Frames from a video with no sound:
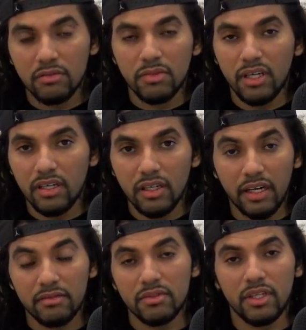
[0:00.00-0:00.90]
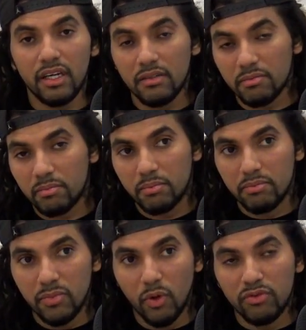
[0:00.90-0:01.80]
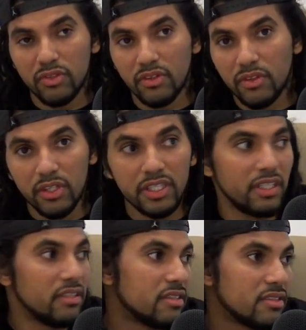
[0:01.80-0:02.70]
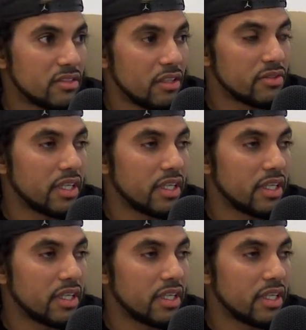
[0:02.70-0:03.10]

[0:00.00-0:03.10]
I over 30 years and stuff.